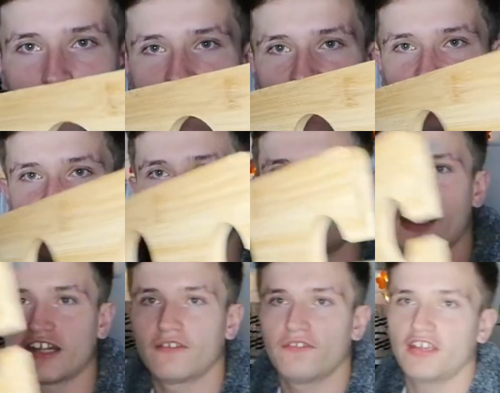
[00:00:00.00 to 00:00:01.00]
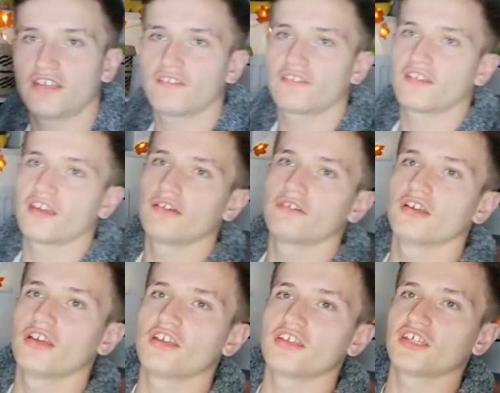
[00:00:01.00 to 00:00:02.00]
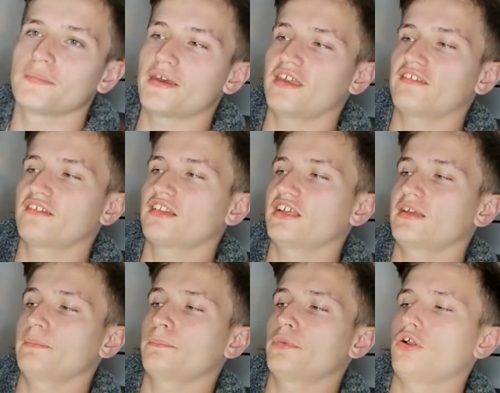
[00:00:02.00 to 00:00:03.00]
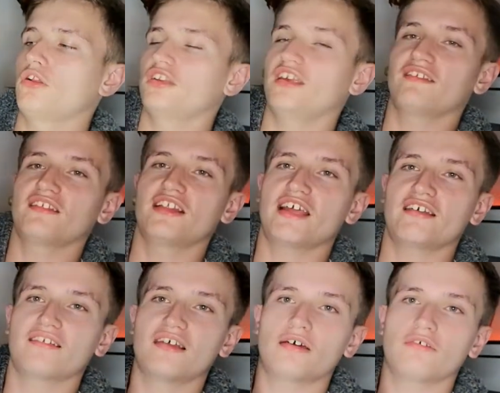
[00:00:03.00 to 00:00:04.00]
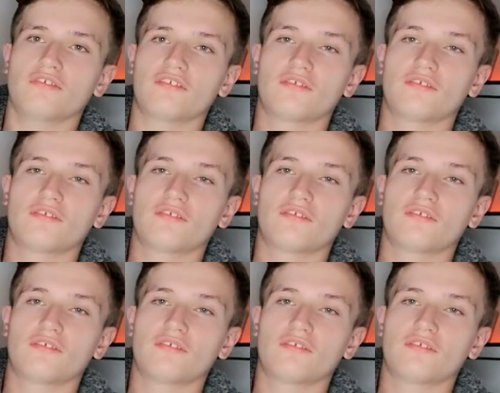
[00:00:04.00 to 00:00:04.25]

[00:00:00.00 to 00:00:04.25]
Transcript: a picnic kind of thing. So basically pull these legs out